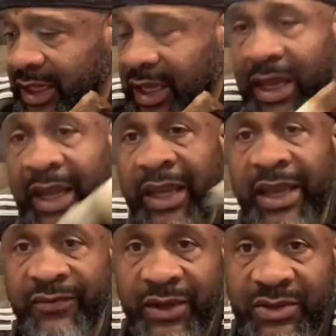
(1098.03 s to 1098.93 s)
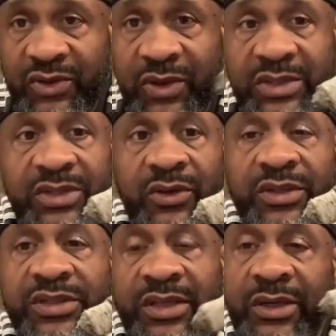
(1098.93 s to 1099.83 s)
I gave the construction on the
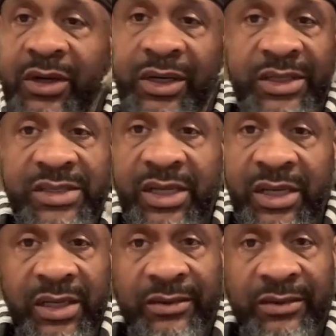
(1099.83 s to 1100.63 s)
cigar a 10.